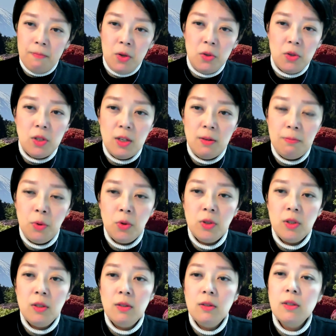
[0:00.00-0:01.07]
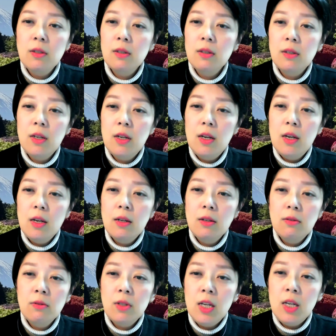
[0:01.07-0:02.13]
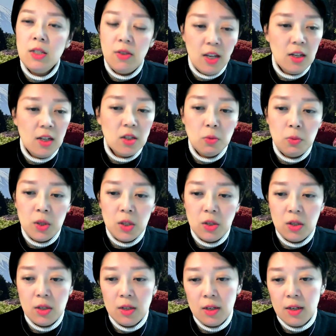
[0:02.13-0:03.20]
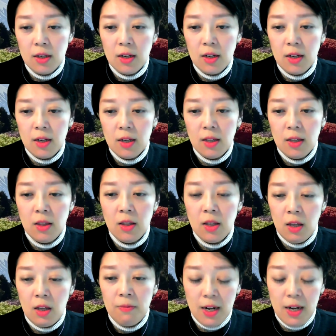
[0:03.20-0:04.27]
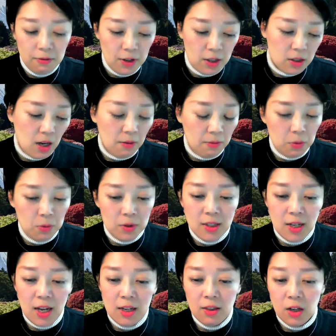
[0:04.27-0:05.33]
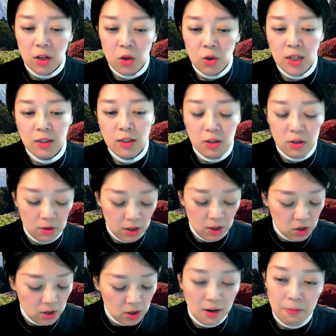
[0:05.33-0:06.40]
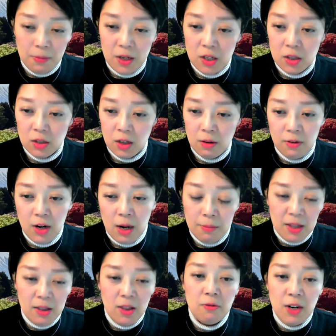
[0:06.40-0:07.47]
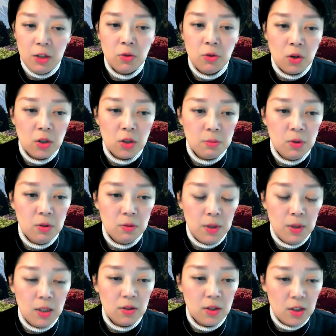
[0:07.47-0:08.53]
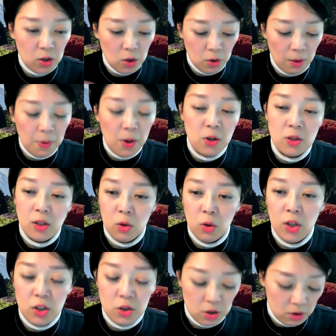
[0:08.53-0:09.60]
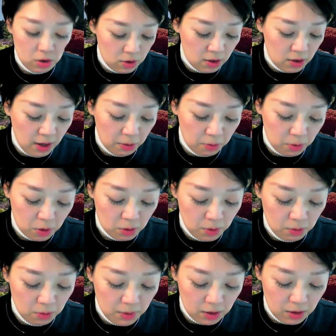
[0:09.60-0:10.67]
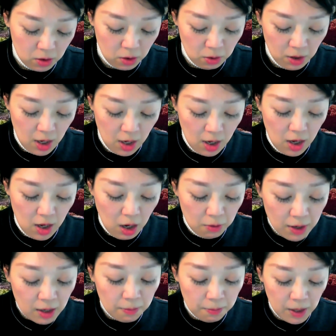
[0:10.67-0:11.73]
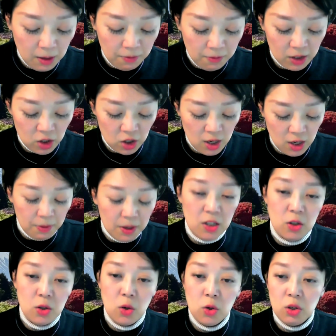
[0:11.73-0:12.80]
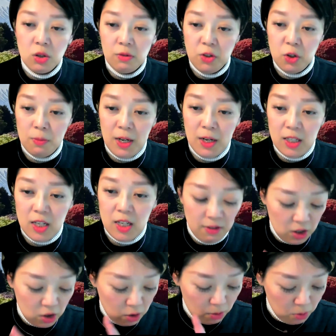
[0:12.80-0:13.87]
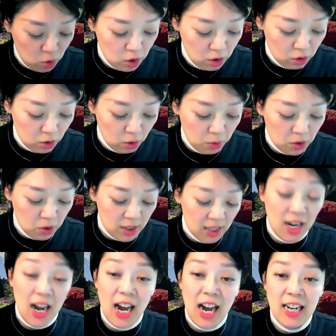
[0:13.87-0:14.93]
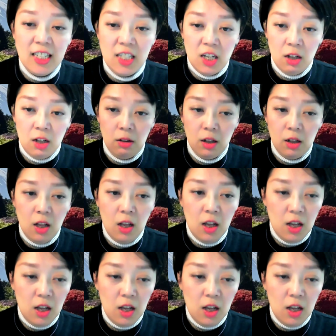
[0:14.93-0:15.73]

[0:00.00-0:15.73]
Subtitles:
most important things which the benefits, I would say, that connected to the Japanese, the Red Cross movement. So the personal connections to the Red Cross movement. So I really believe that the Japanese notion of humanitarianism, Jindo, was an ideal